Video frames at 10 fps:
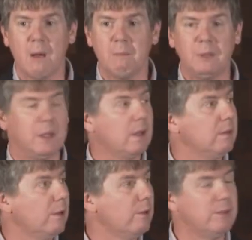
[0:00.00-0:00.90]
but
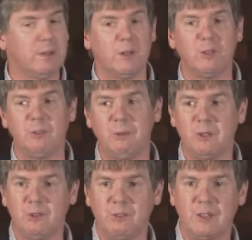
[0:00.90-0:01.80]
includes the
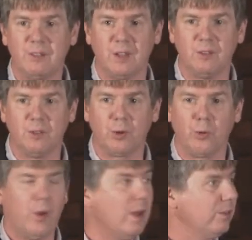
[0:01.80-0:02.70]
distribution of extinctions
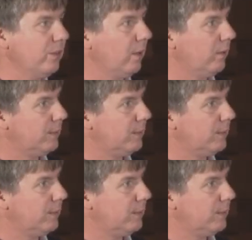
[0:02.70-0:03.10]
across there.